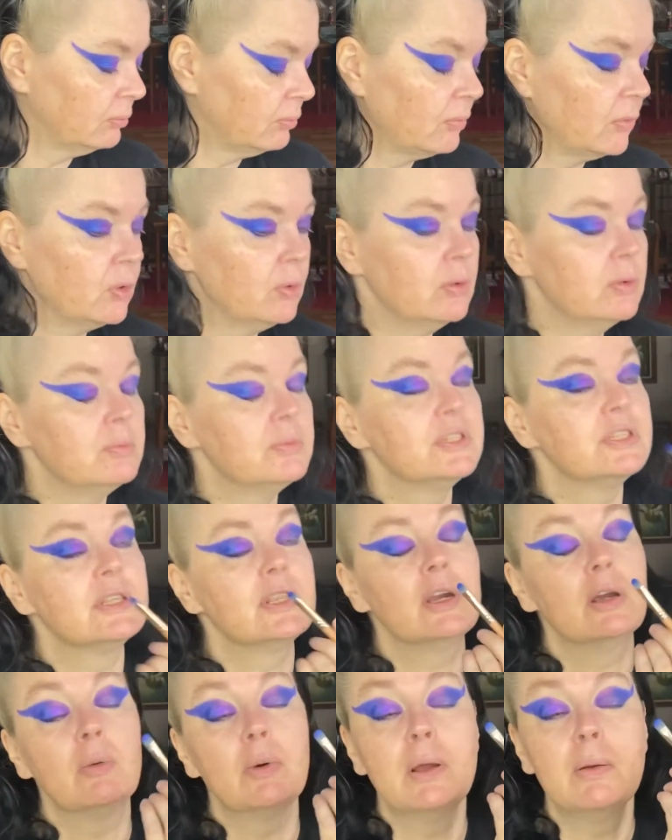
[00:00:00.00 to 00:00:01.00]
Oops, there
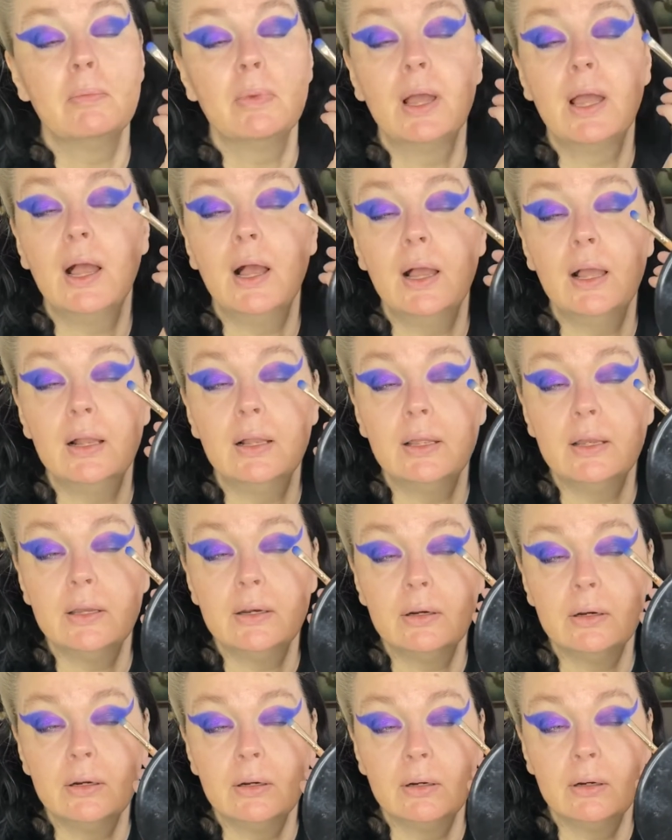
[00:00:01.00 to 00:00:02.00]
went my
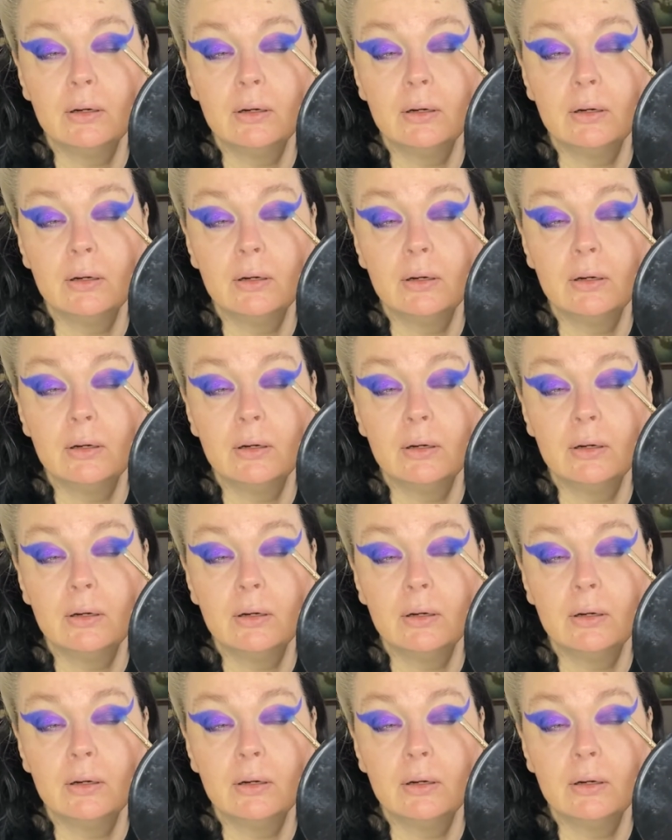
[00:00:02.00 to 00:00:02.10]
eyeliner.